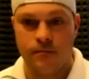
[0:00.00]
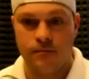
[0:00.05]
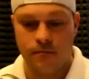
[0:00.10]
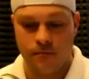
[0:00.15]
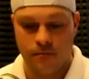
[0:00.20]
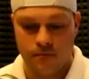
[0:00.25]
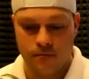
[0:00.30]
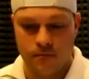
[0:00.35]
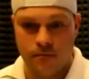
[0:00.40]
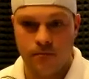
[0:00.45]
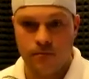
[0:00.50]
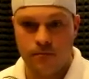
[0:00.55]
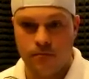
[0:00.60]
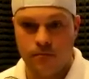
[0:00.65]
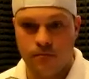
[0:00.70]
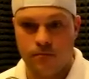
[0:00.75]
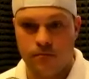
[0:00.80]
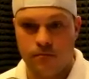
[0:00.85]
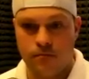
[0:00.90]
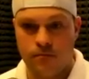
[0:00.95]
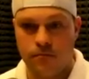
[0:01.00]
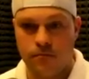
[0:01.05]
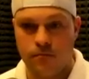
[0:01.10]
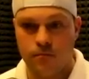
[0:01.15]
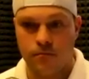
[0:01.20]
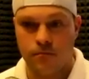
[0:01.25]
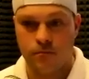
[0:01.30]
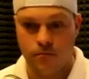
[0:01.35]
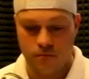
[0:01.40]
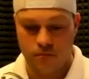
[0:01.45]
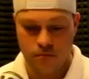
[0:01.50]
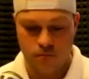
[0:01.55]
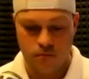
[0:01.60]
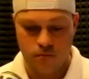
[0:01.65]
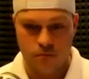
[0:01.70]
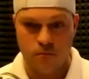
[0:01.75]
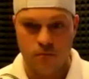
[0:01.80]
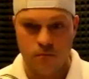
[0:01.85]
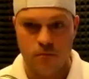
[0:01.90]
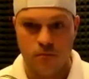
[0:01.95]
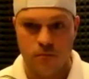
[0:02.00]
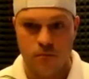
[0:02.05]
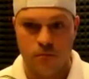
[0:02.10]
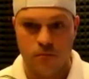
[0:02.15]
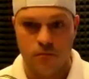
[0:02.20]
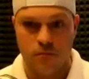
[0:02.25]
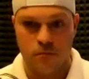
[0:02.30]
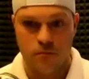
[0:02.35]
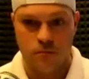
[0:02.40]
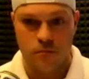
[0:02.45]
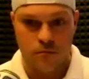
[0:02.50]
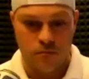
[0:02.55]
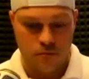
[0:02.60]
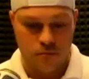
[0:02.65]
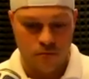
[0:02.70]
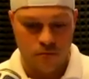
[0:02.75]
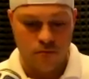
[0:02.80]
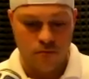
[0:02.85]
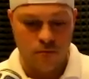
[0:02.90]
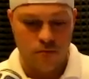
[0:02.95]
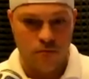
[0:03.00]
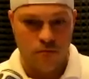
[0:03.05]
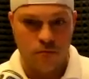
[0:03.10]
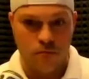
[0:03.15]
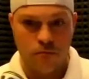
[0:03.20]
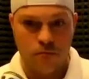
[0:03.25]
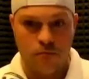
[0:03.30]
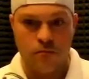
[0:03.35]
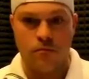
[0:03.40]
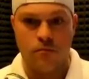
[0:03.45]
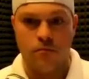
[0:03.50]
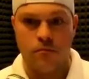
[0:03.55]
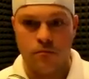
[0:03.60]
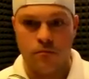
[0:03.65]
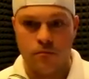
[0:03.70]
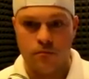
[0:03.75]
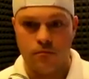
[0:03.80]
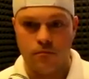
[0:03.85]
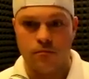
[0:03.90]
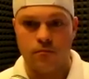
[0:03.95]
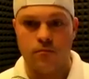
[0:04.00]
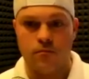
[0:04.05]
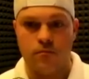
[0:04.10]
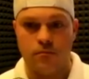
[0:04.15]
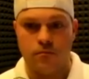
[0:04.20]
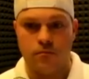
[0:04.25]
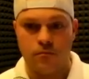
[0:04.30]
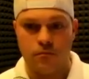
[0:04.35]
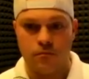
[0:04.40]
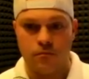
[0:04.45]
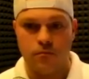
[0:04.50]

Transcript: [no speech]